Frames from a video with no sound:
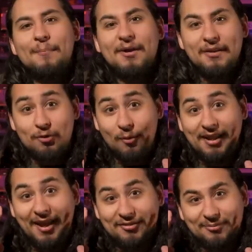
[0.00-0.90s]
but if you want
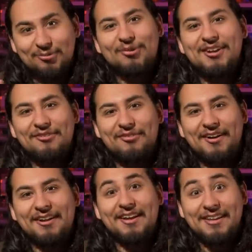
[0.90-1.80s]
to have some real
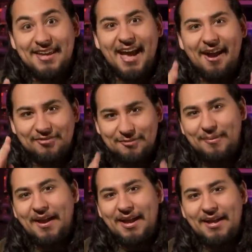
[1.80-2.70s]
fun, you have to
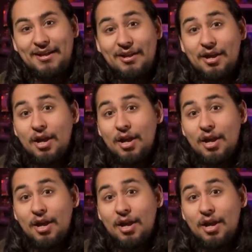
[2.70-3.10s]
pay.